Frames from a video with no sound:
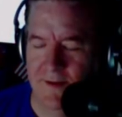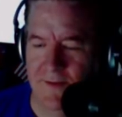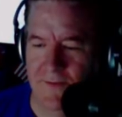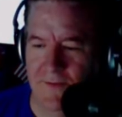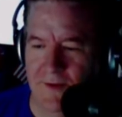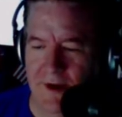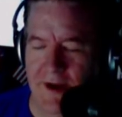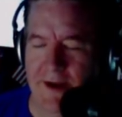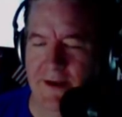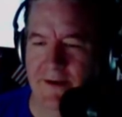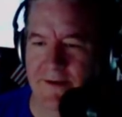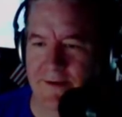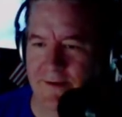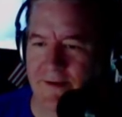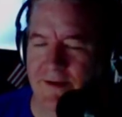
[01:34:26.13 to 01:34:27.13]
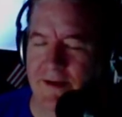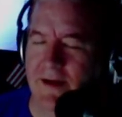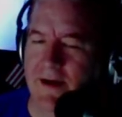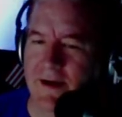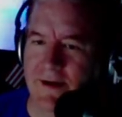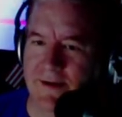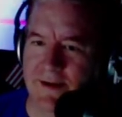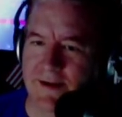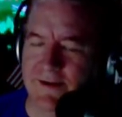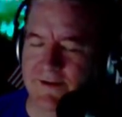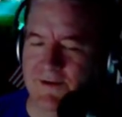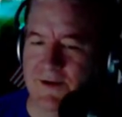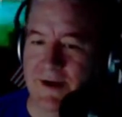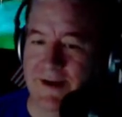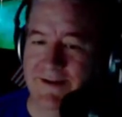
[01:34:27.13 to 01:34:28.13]
Right. Yeah, it's
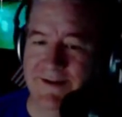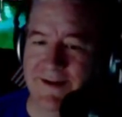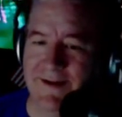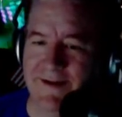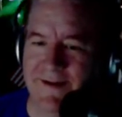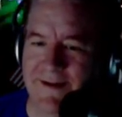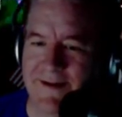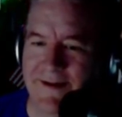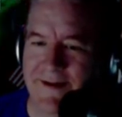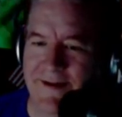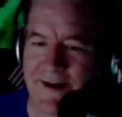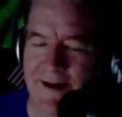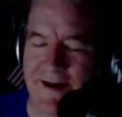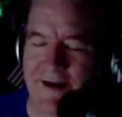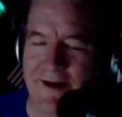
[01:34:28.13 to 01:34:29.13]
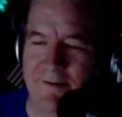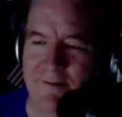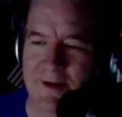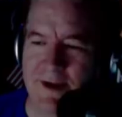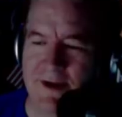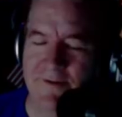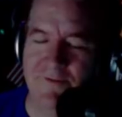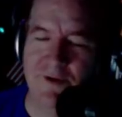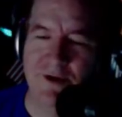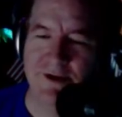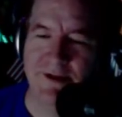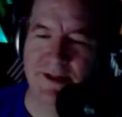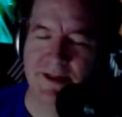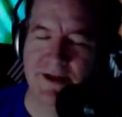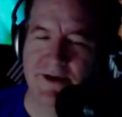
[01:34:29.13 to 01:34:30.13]
crazy. But
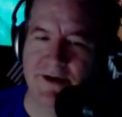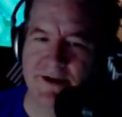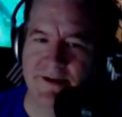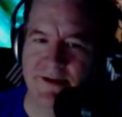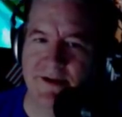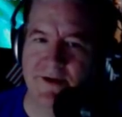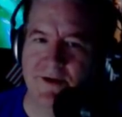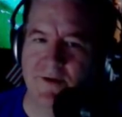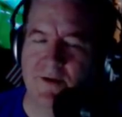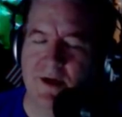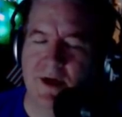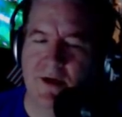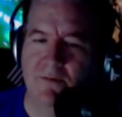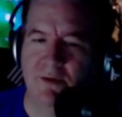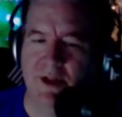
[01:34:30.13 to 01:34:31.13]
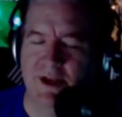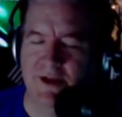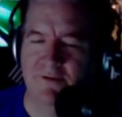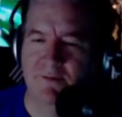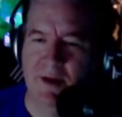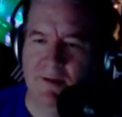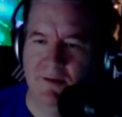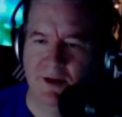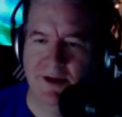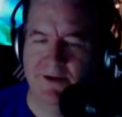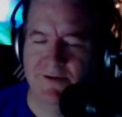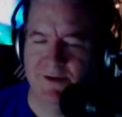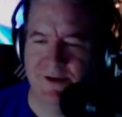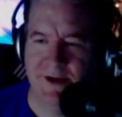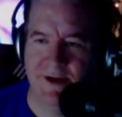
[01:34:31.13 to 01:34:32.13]
unfortunately, there is still plenty of people
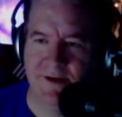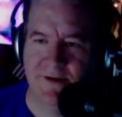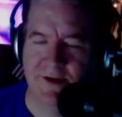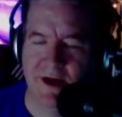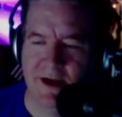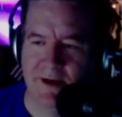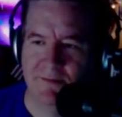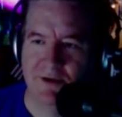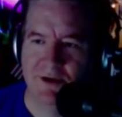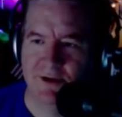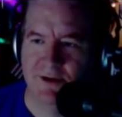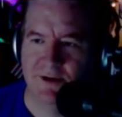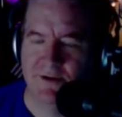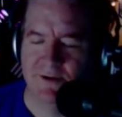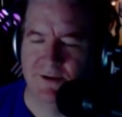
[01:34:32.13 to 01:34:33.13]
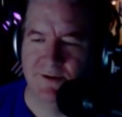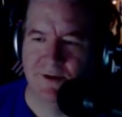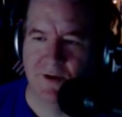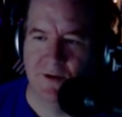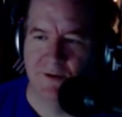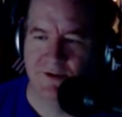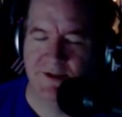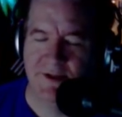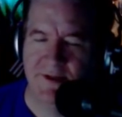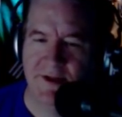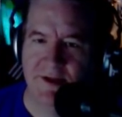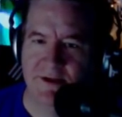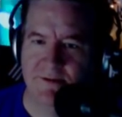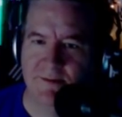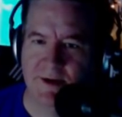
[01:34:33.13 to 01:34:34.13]
interested in trying to push those hoaxy
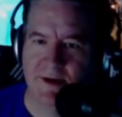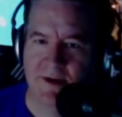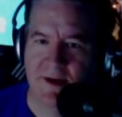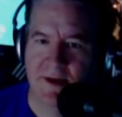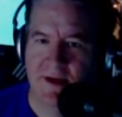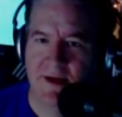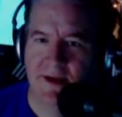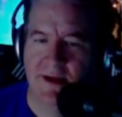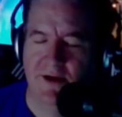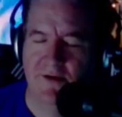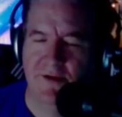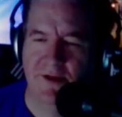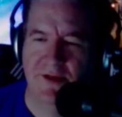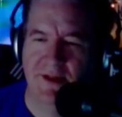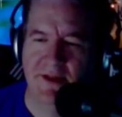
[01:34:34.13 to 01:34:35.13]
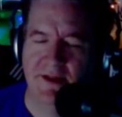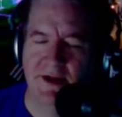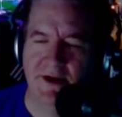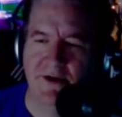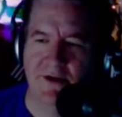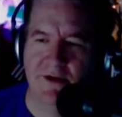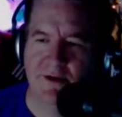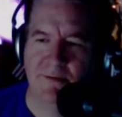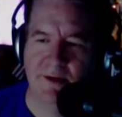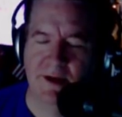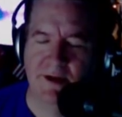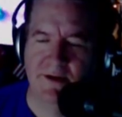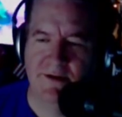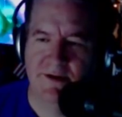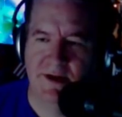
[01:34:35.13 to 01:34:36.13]
things. But, the thing that occurred to
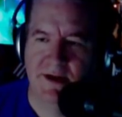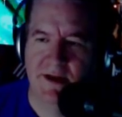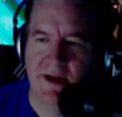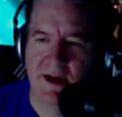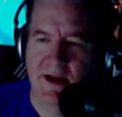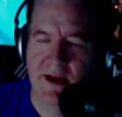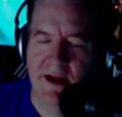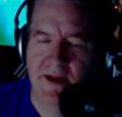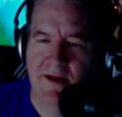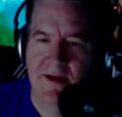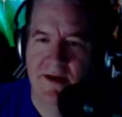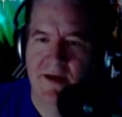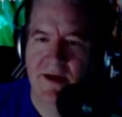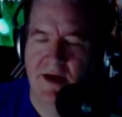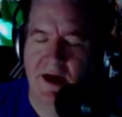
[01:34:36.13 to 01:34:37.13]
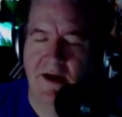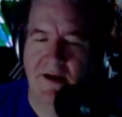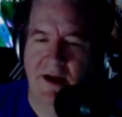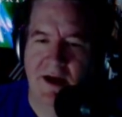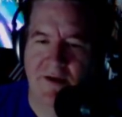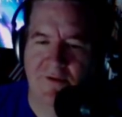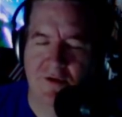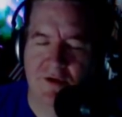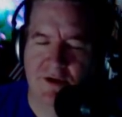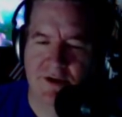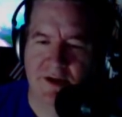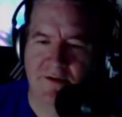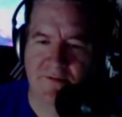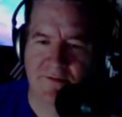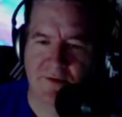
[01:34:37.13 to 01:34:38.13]
me is, and I of course,
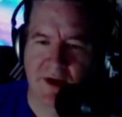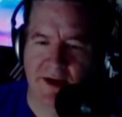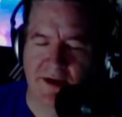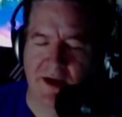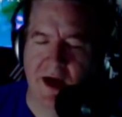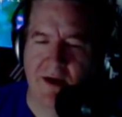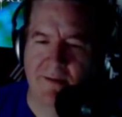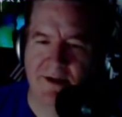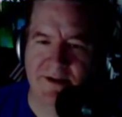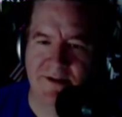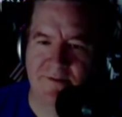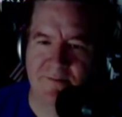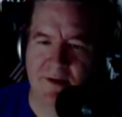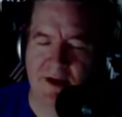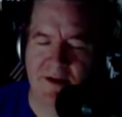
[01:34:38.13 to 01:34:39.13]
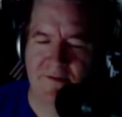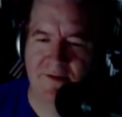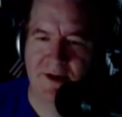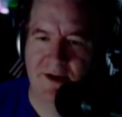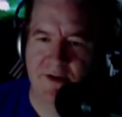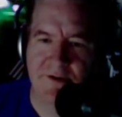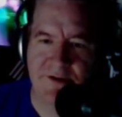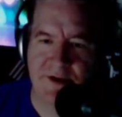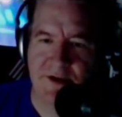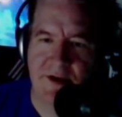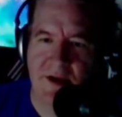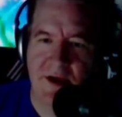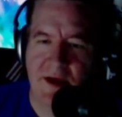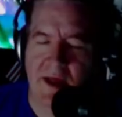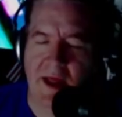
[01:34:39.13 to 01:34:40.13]
I've read comments of many videos, and
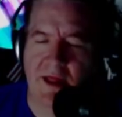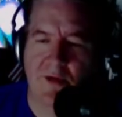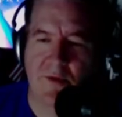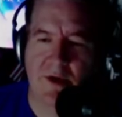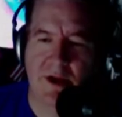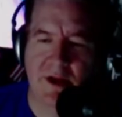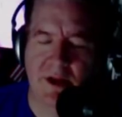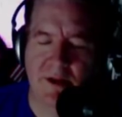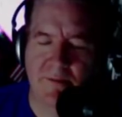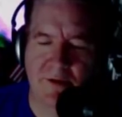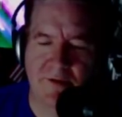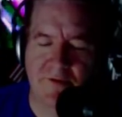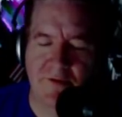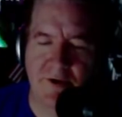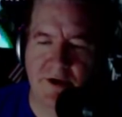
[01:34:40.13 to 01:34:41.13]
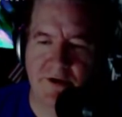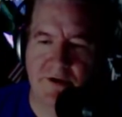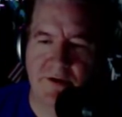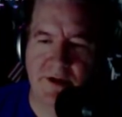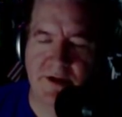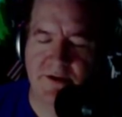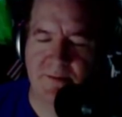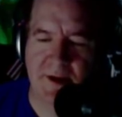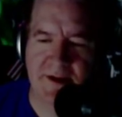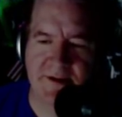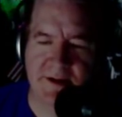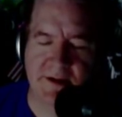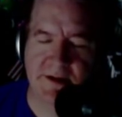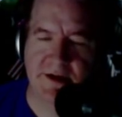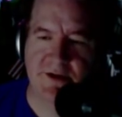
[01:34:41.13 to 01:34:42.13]
the one that I'm referring to that's
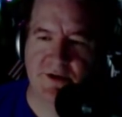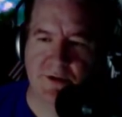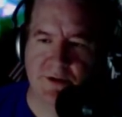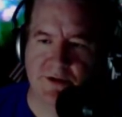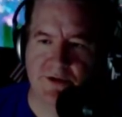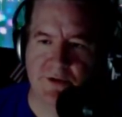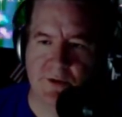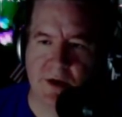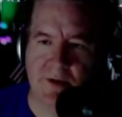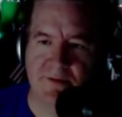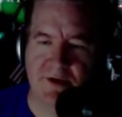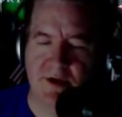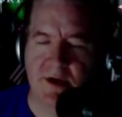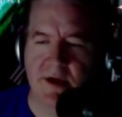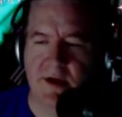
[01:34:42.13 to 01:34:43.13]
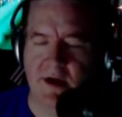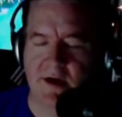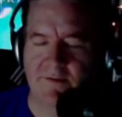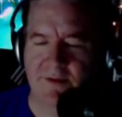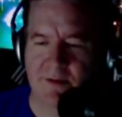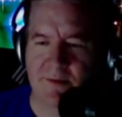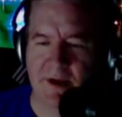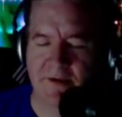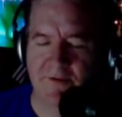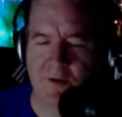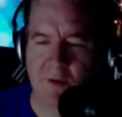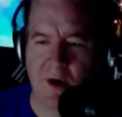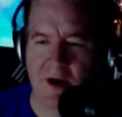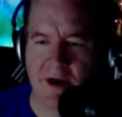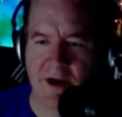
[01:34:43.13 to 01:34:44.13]
basically a torso up of the Bigfoot
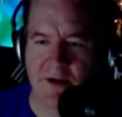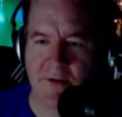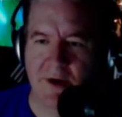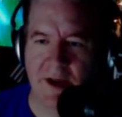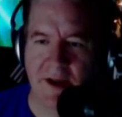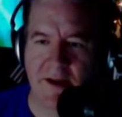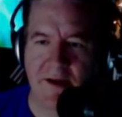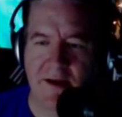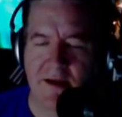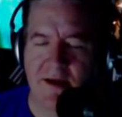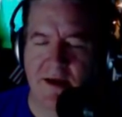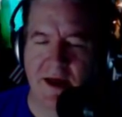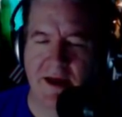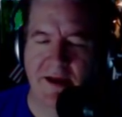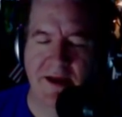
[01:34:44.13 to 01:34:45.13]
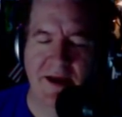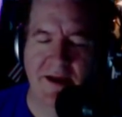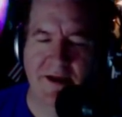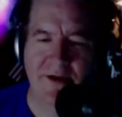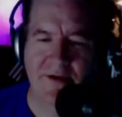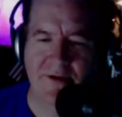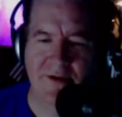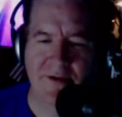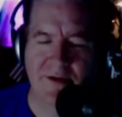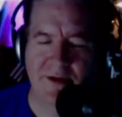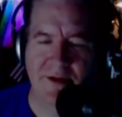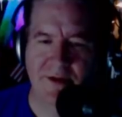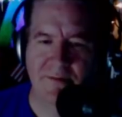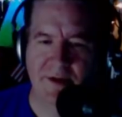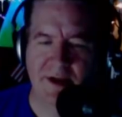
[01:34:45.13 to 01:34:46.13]
walking away.
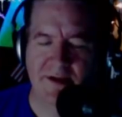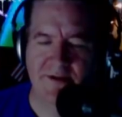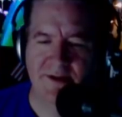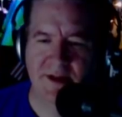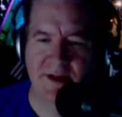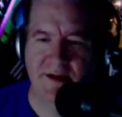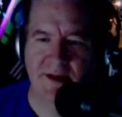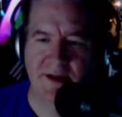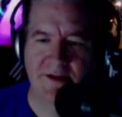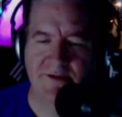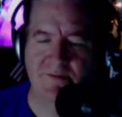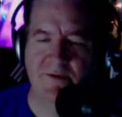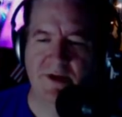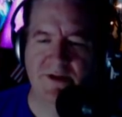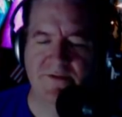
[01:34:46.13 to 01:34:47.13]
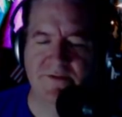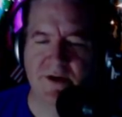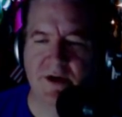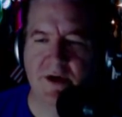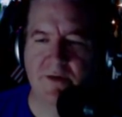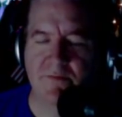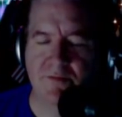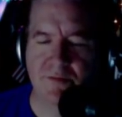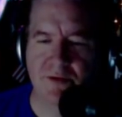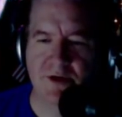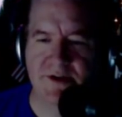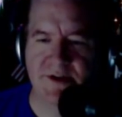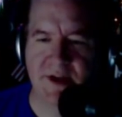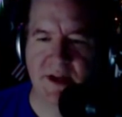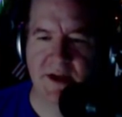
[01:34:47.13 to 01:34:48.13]
The biggest thing, it's very
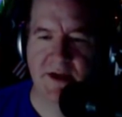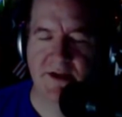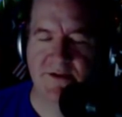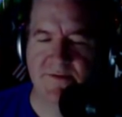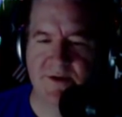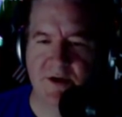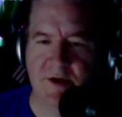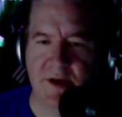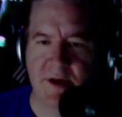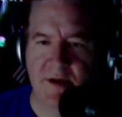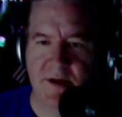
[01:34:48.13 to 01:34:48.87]
pristine. It's very